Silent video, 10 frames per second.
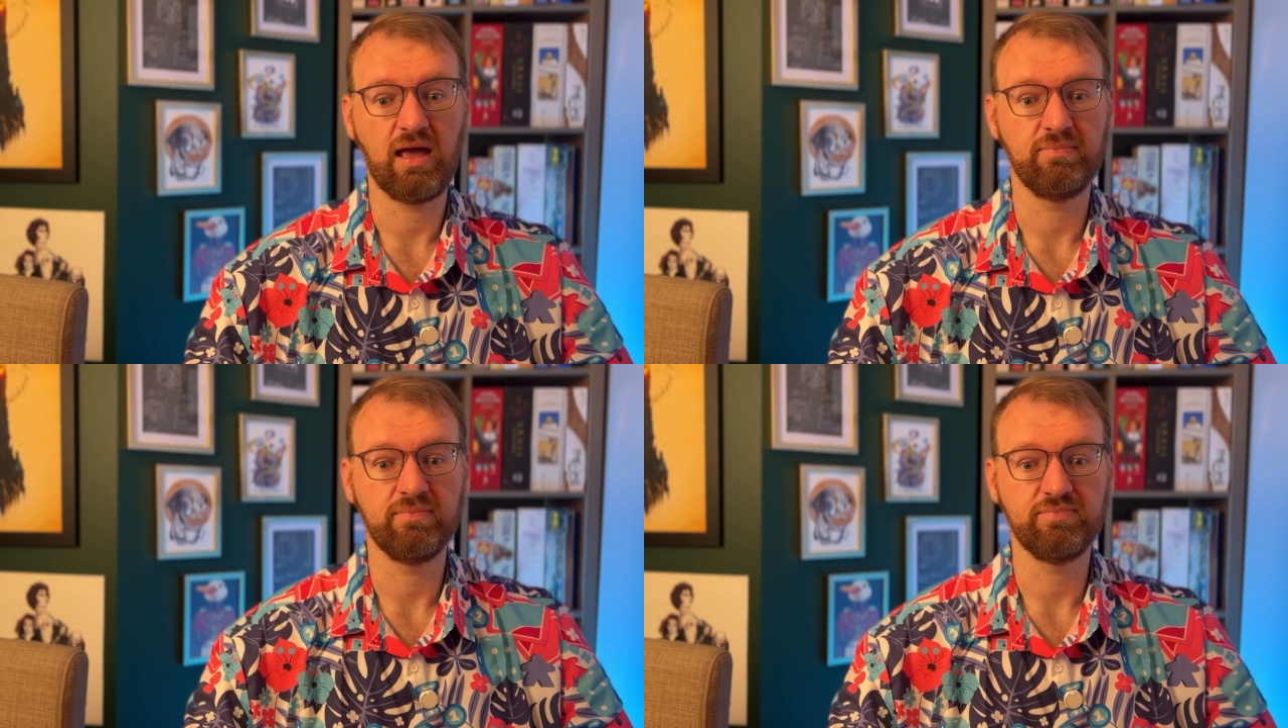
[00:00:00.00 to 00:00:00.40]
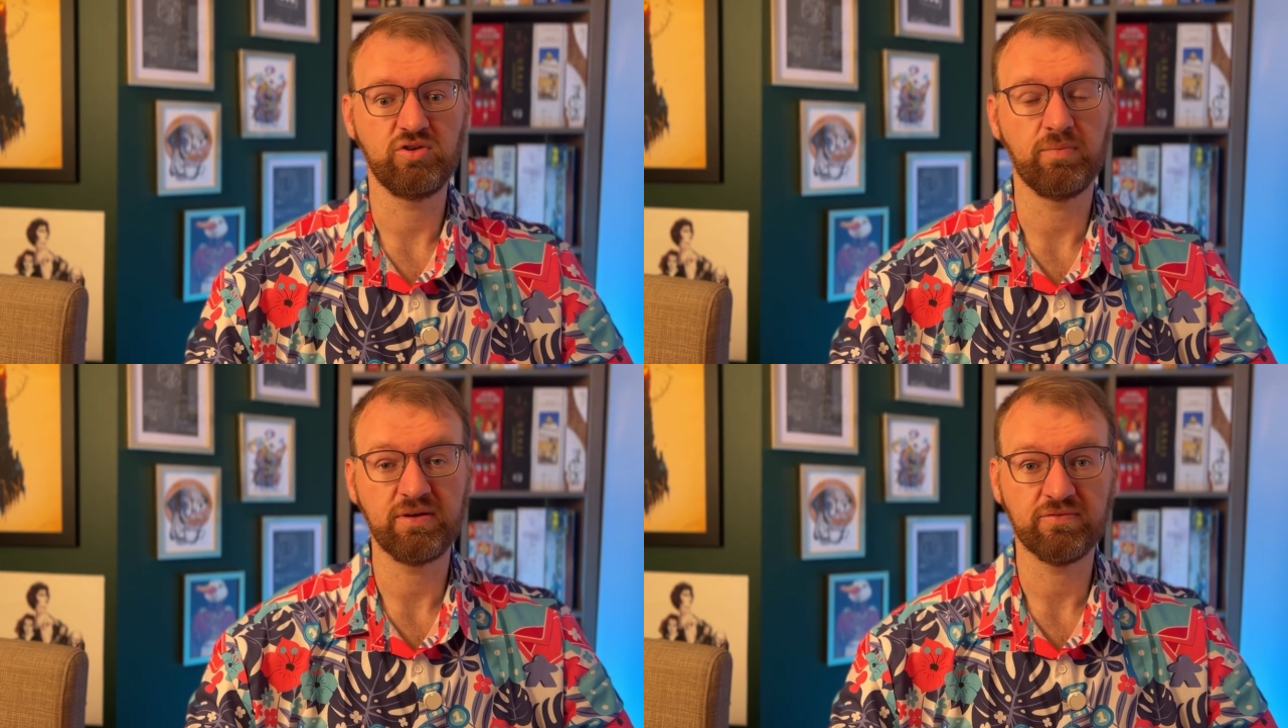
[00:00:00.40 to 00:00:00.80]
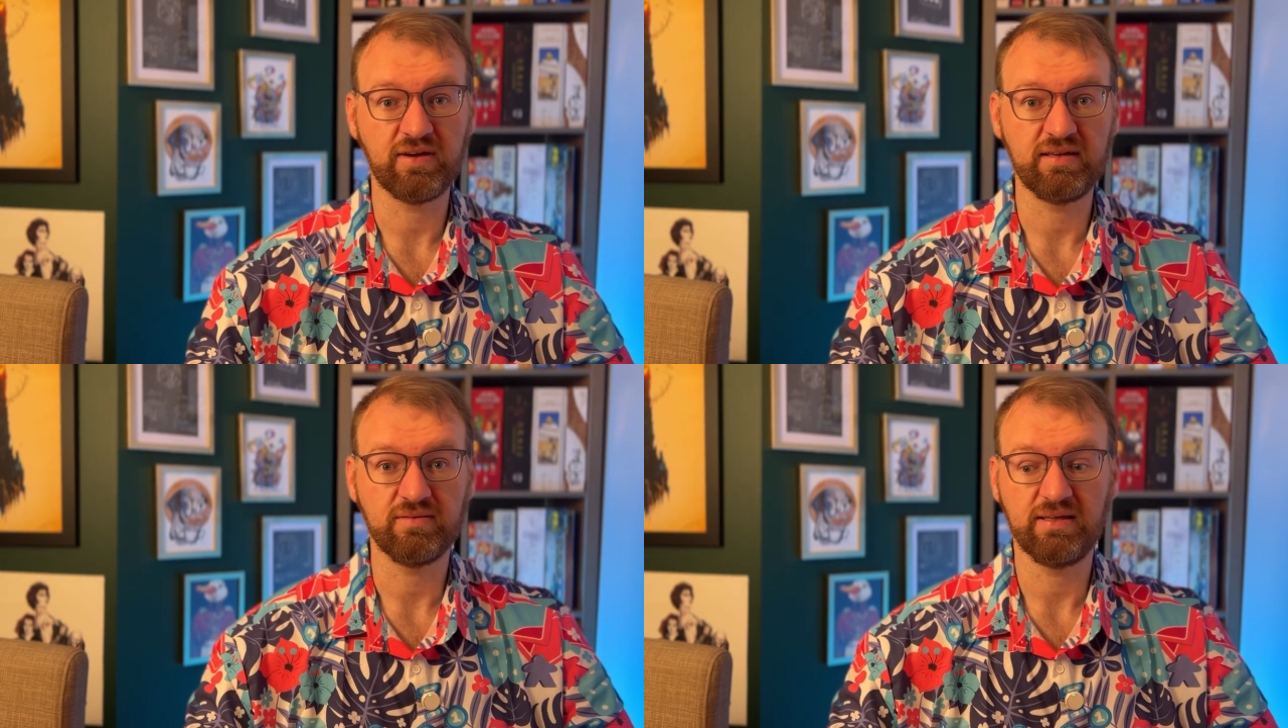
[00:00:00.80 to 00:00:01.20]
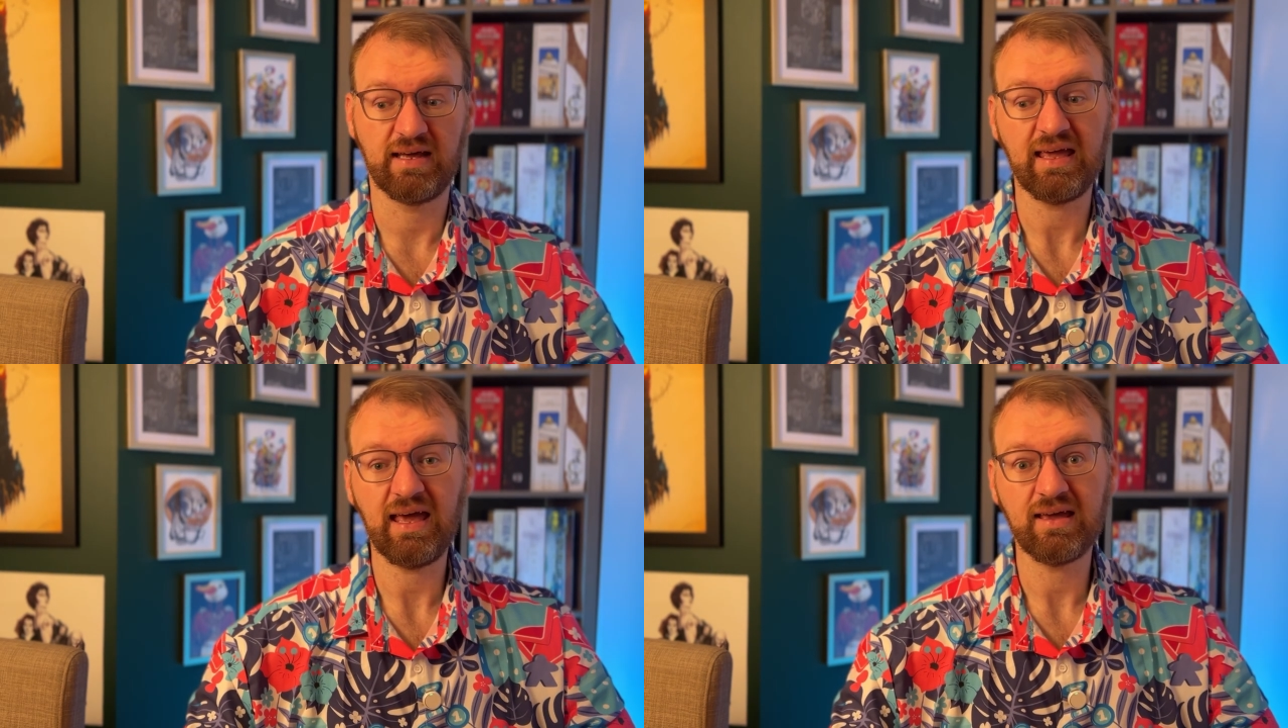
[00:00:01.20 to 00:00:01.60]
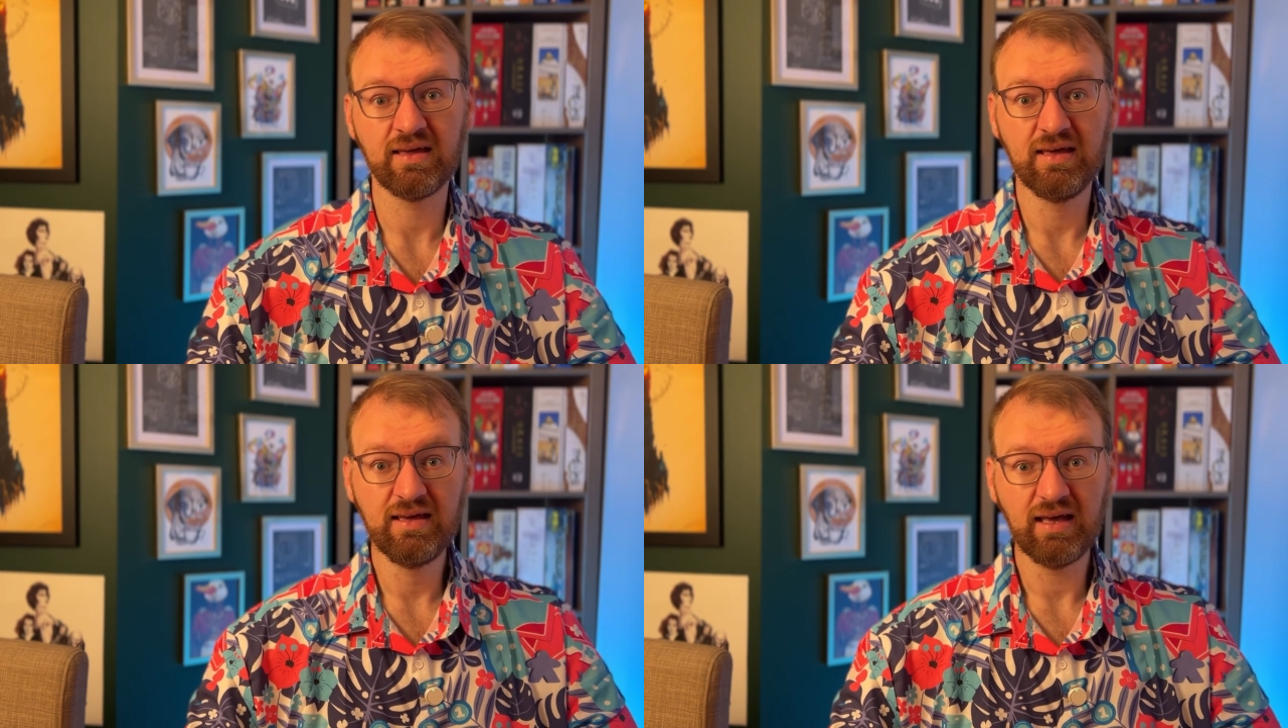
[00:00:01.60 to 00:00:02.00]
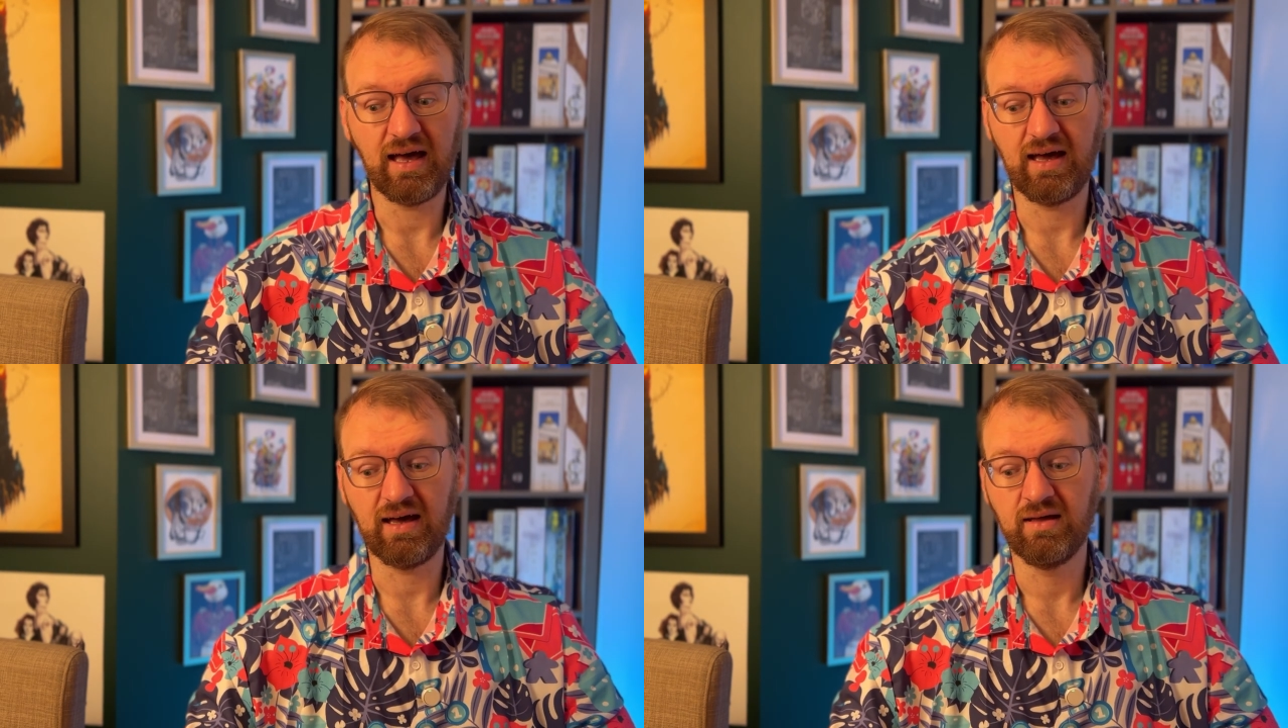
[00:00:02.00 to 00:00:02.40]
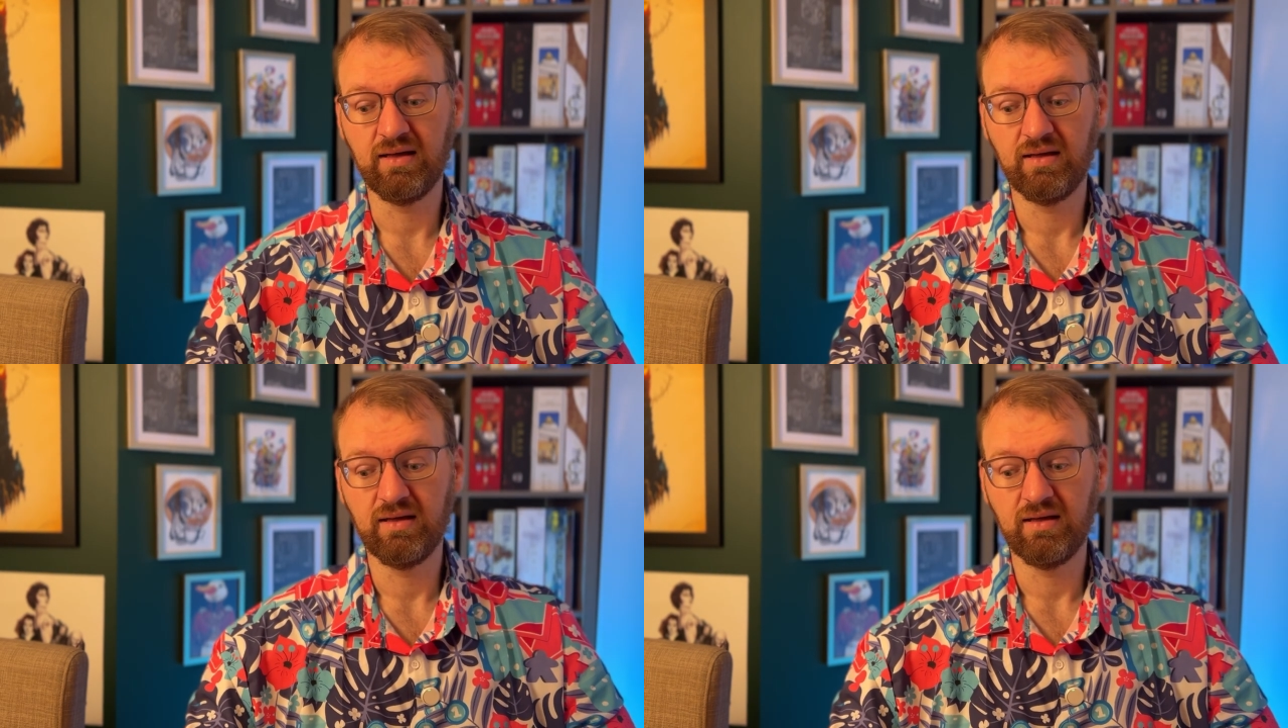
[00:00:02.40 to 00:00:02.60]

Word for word: and don't be afraid to be like, "Hey, uh,